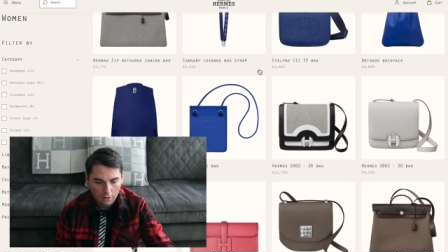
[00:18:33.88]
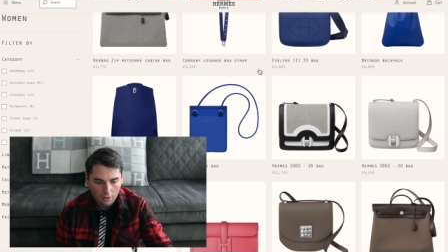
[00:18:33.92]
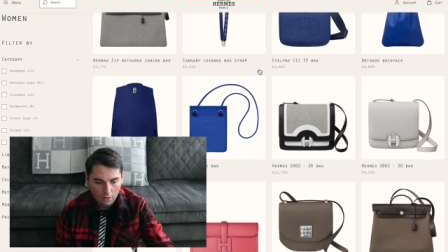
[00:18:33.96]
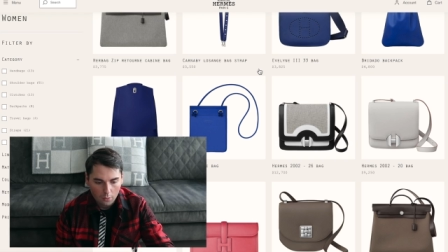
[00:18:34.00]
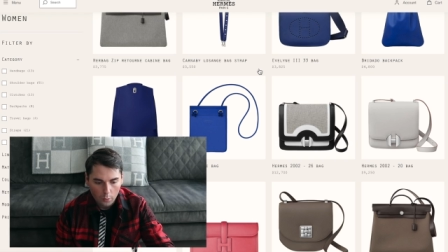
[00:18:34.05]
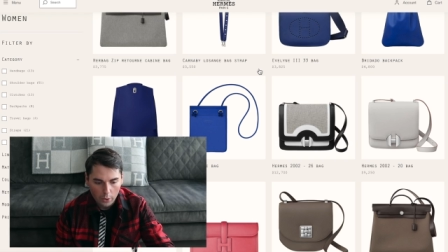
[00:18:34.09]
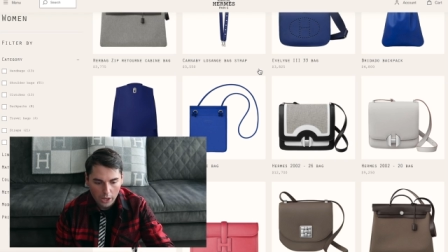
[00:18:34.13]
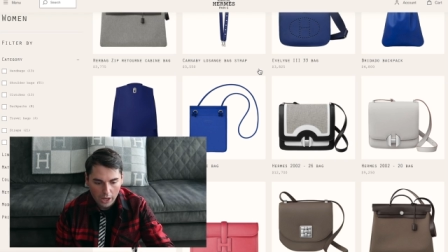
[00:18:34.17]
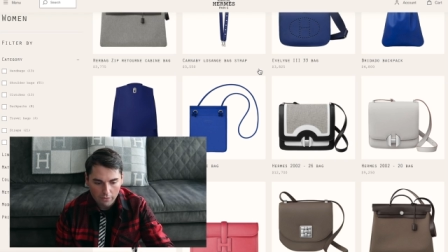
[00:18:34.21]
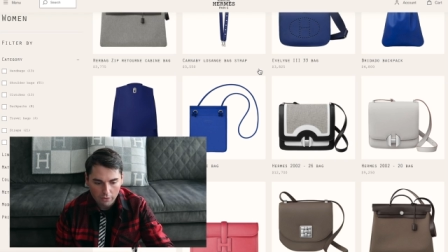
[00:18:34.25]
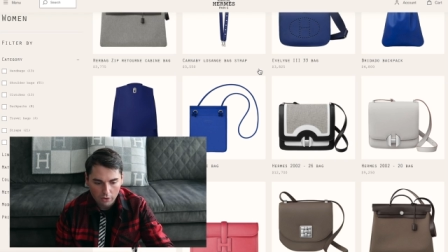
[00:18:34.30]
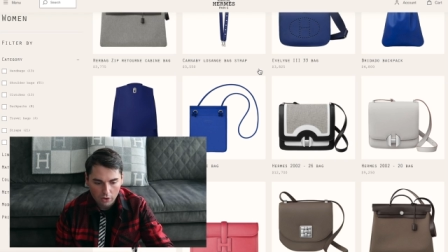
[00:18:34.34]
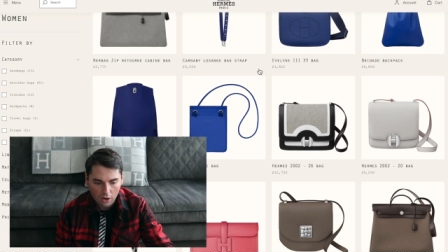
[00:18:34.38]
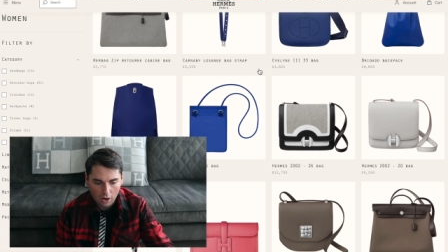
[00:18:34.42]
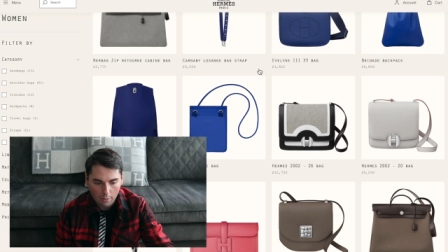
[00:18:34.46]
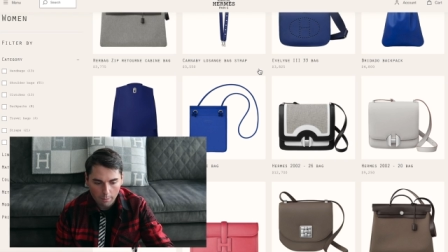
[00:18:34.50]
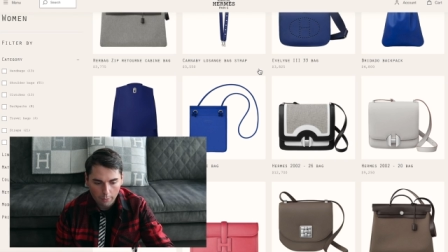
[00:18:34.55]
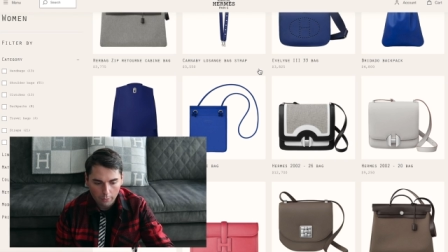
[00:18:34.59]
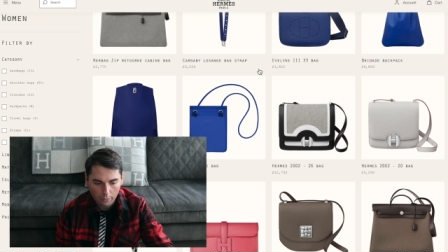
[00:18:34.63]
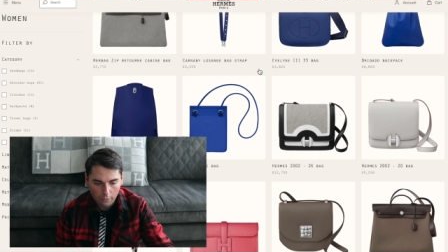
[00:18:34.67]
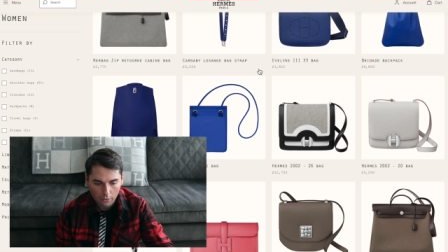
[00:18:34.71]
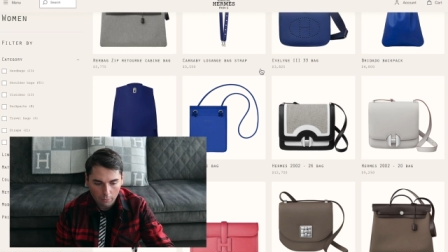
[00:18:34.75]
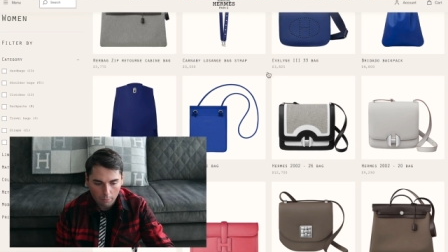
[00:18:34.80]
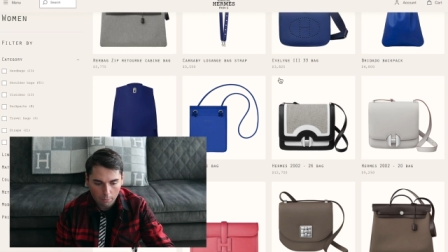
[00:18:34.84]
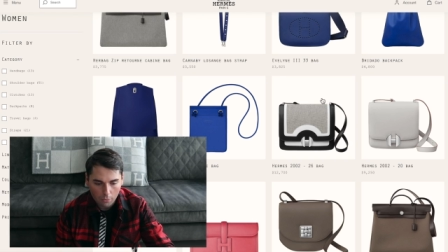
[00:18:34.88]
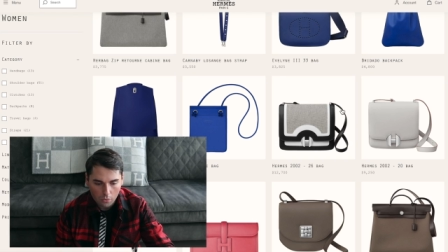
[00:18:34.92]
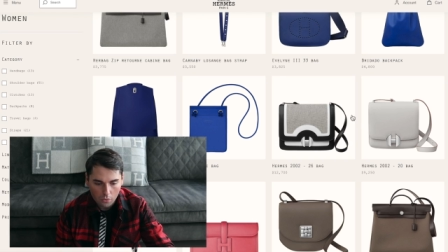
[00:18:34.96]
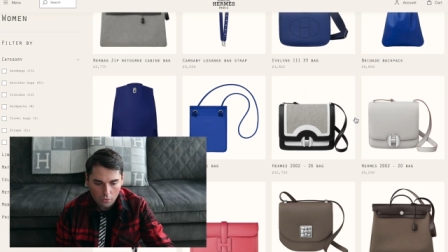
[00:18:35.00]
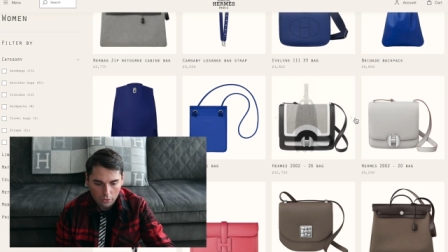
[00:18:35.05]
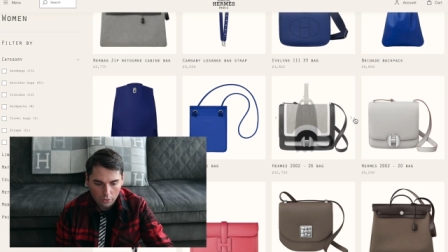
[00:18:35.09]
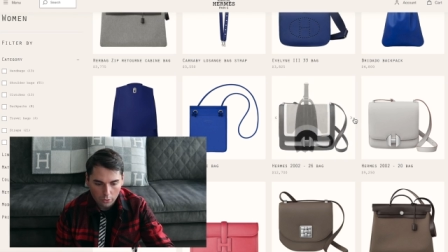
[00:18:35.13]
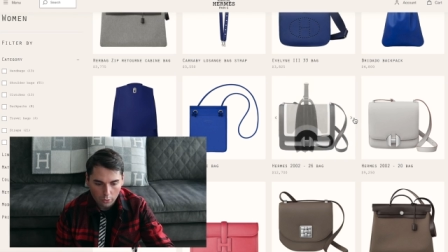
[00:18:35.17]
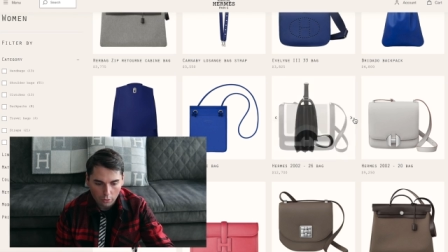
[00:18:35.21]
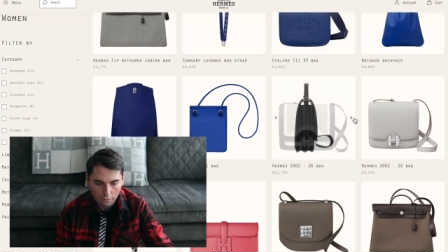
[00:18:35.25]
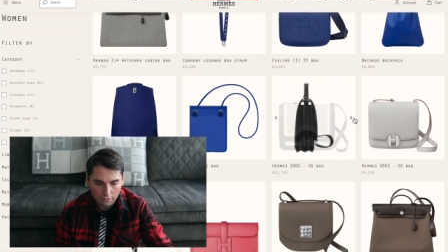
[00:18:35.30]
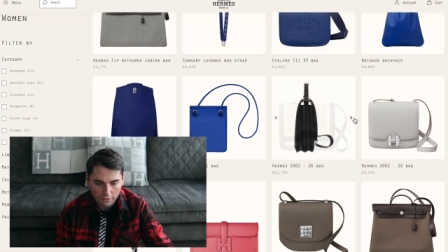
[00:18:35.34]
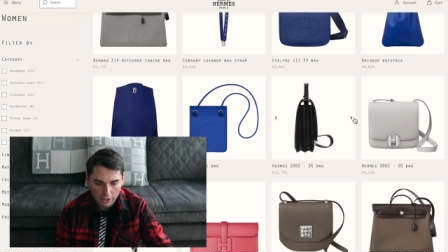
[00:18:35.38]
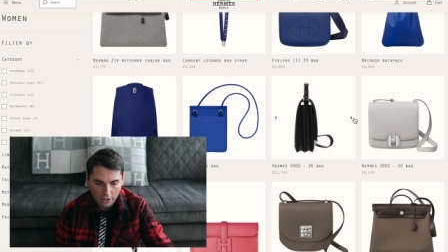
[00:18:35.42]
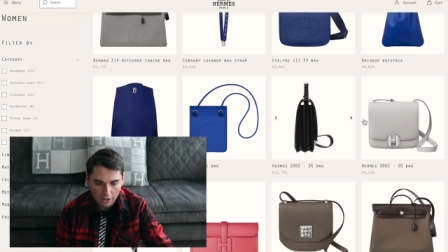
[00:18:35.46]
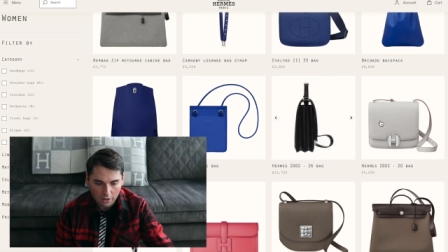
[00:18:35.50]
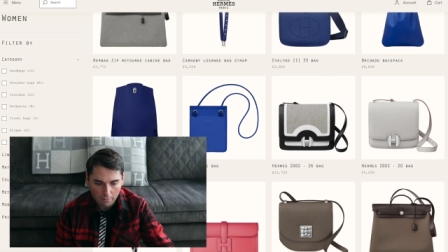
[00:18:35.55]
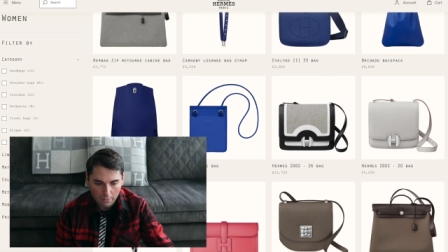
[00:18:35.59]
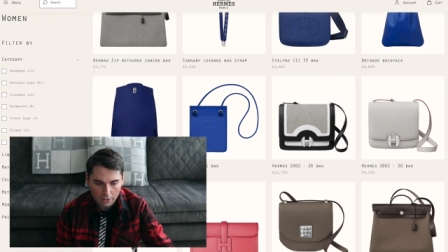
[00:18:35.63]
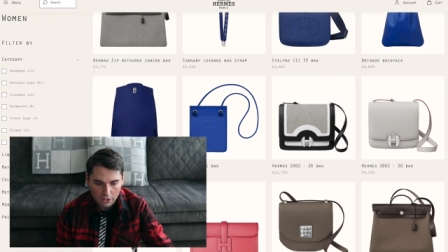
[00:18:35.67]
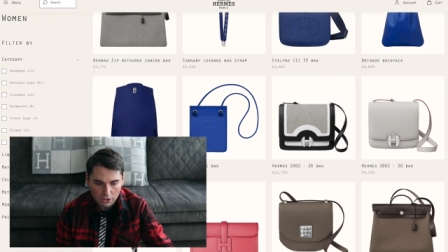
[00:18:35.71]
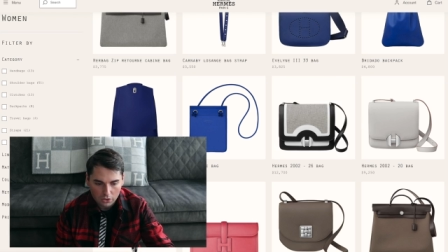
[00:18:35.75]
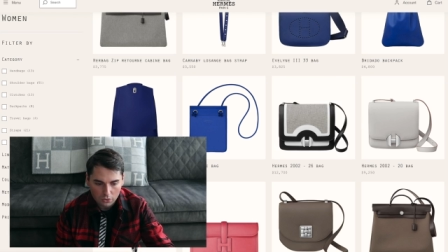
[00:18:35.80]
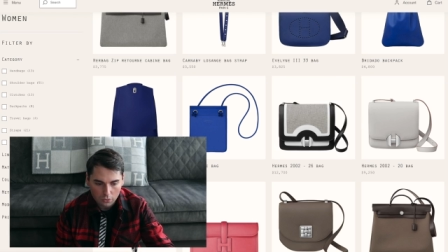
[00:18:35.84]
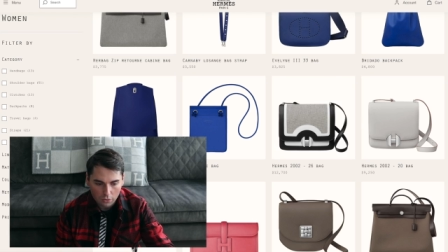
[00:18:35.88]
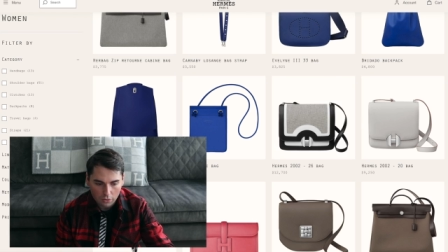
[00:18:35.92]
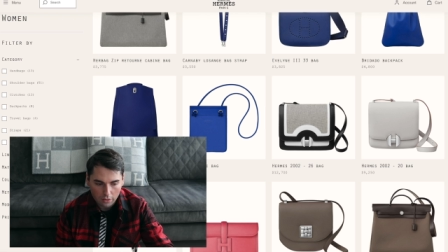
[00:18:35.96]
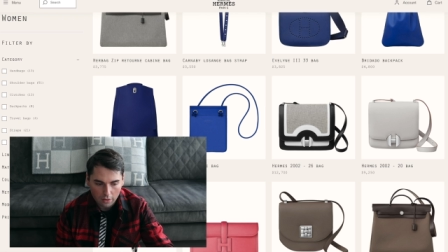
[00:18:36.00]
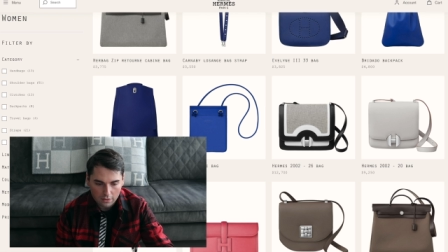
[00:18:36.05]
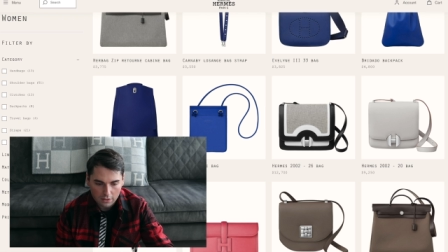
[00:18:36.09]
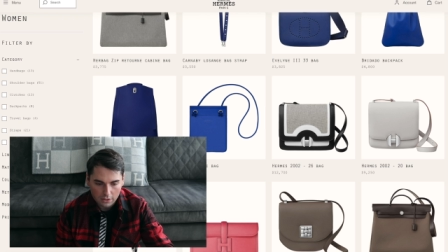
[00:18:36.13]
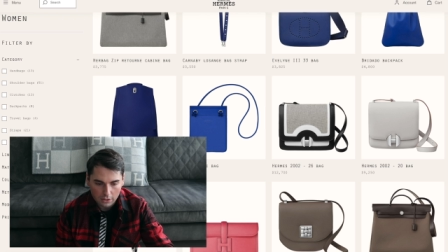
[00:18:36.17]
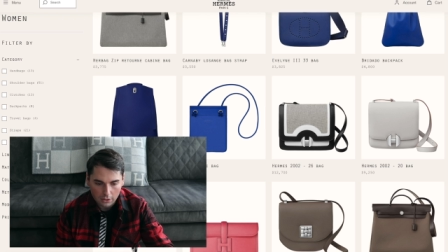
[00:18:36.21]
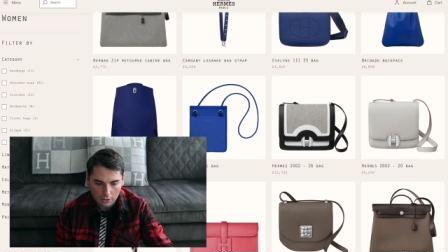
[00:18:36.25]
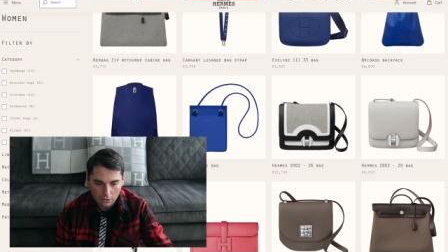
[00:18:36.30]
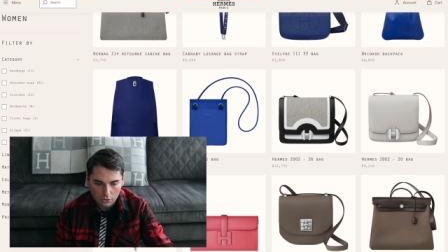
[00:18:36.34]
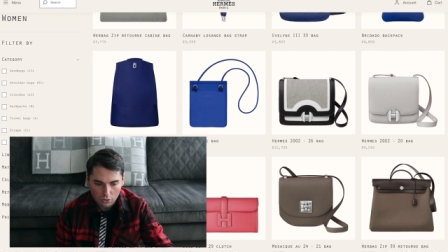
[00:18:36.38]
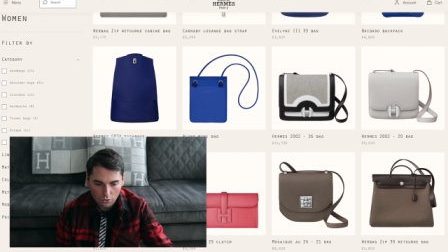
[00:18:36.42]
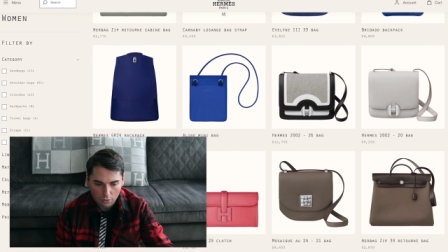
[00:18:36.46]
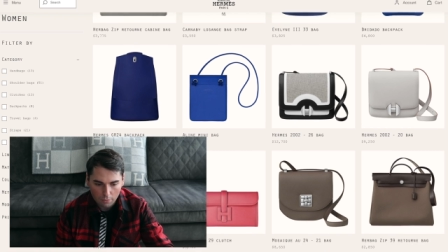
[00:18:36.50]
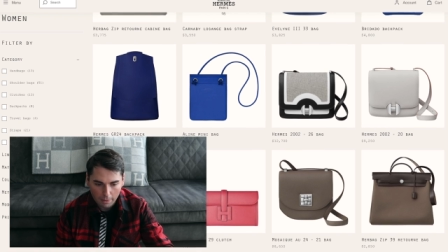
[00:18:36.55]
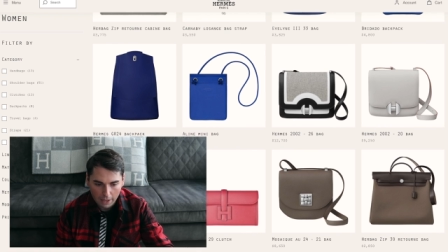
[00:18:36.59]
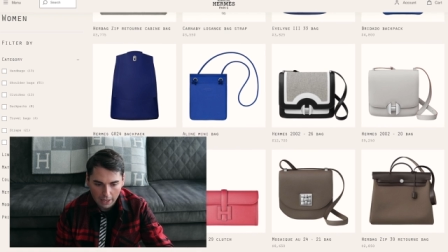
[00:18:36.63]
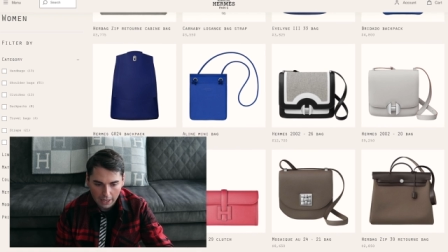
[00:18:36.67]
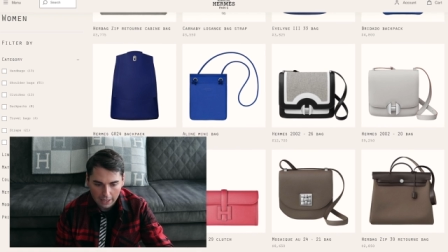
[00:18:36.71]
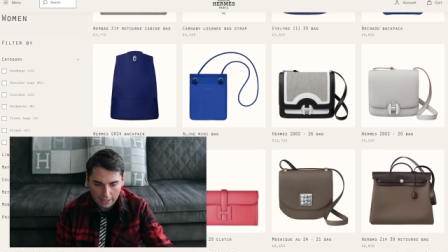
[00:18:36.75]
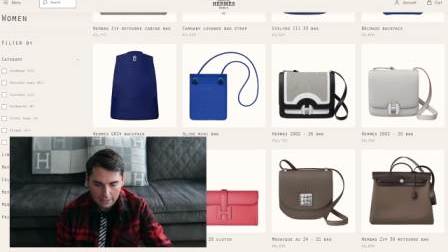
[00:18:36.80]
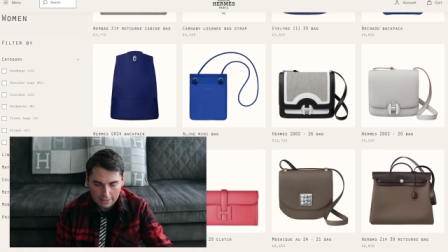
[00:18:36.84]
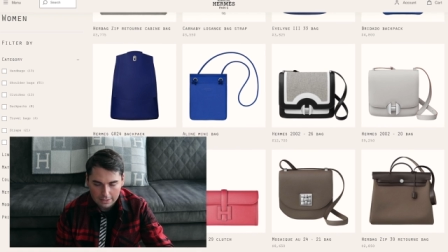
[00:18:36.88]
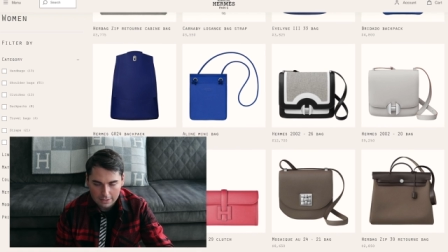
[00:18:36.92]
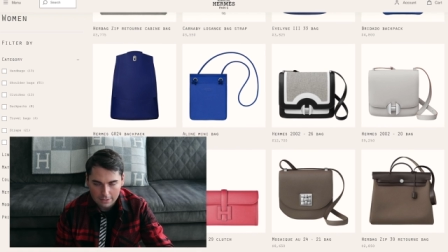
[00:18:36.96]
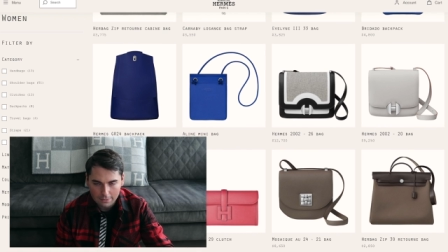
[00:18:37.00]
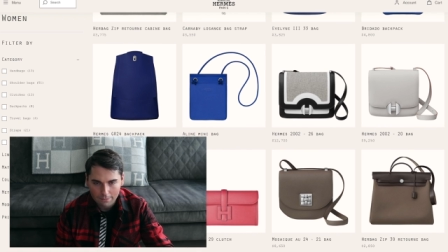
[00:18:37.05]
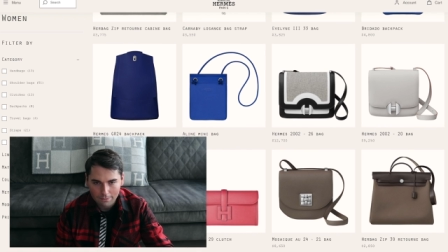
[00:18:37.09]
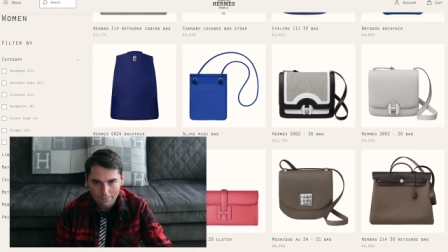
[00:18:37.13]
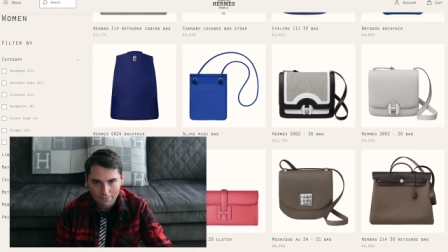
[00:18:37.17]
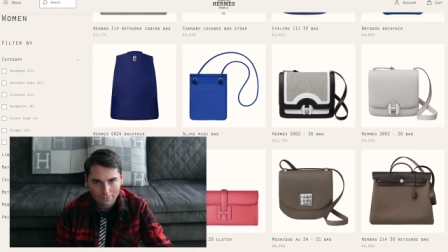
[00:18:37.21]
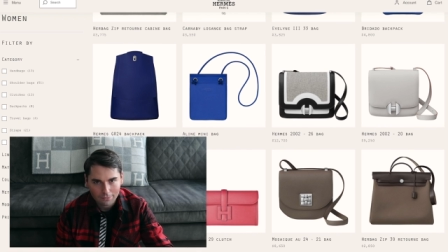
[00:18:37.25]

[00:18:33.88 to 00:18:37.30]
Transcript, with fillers: We have a couple more of the Hermes 2002 bags.